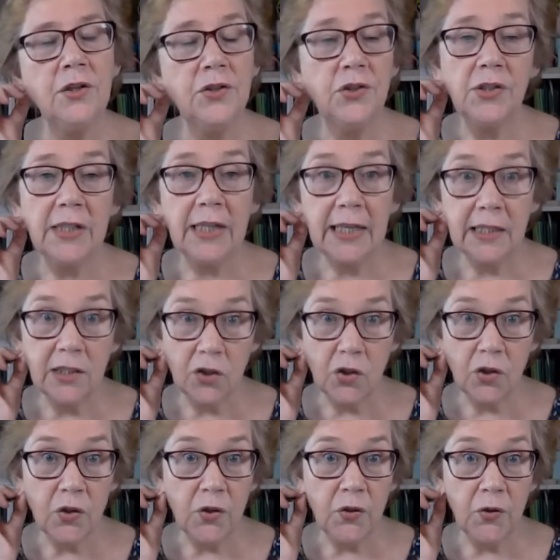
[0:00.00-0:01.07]
You do need
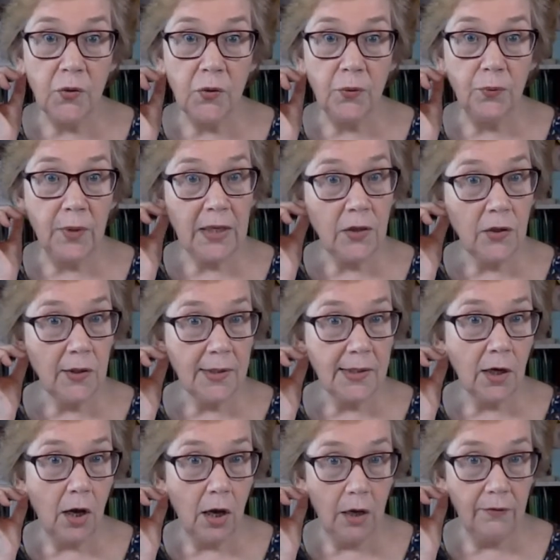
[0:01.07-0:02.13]
to
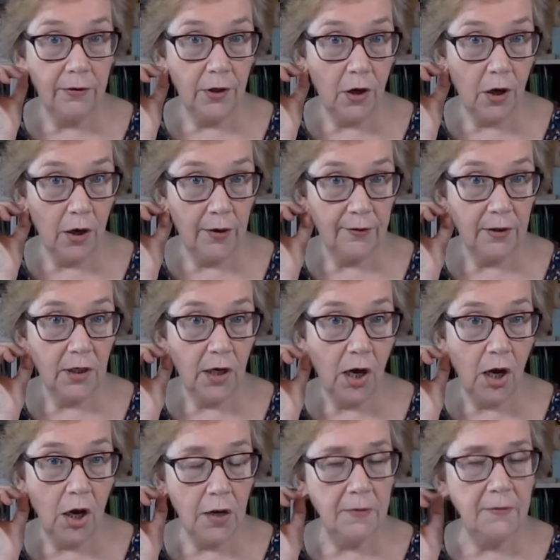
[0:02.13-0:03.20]
reuse it over and over and
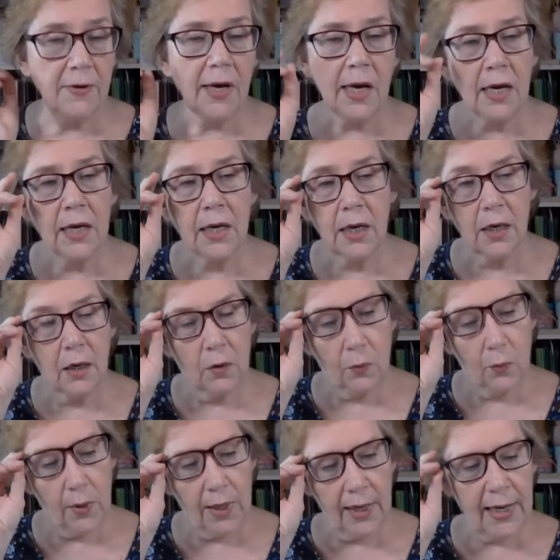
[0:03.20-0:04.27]
over.
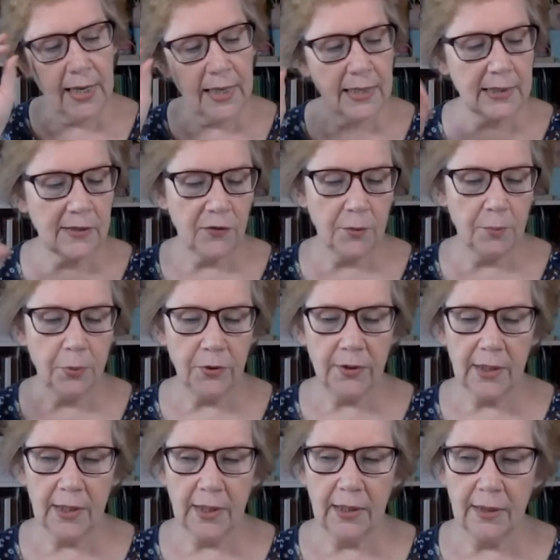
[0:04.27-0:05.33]
Whereas if you
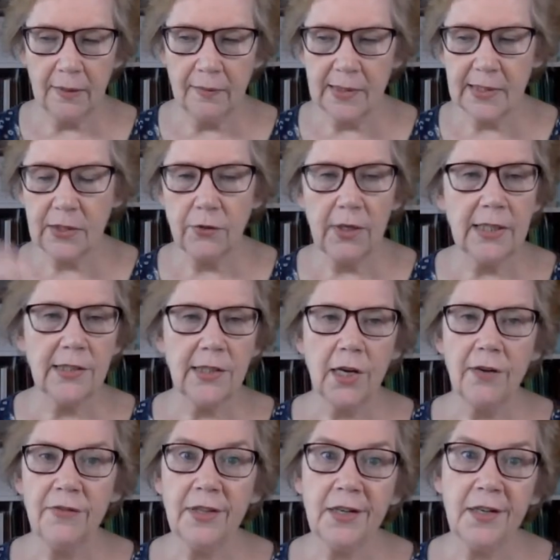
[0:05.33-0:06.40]
put the screens
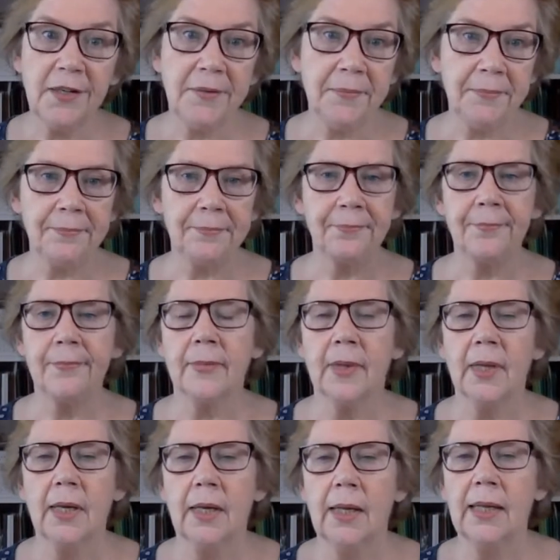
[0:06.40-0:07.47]
over them,
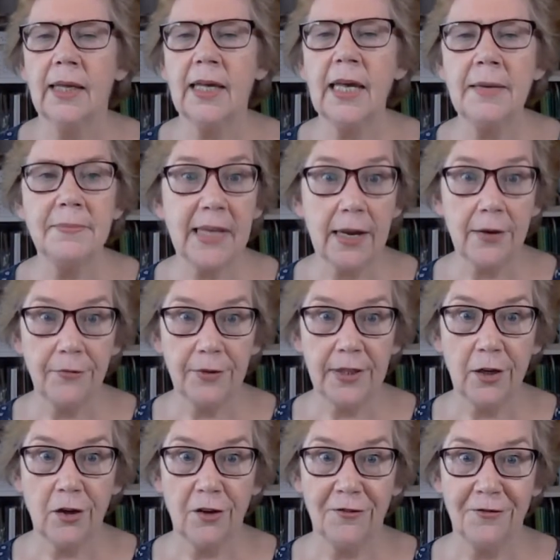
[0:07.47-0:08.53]
keeps
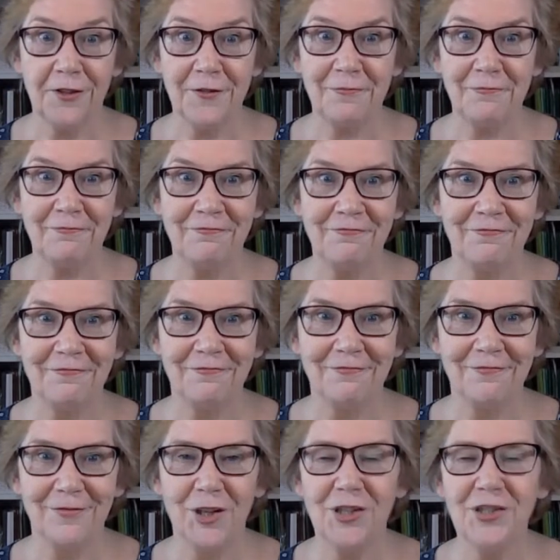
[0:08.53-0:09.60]
everything off them,
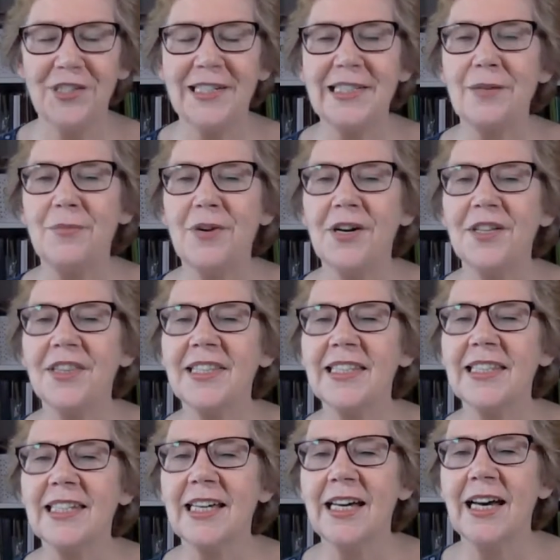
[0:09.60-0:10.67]
not just the
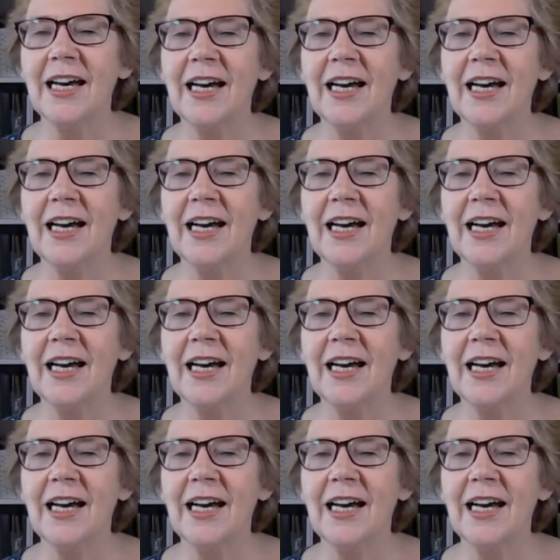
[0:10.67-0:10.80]
moths.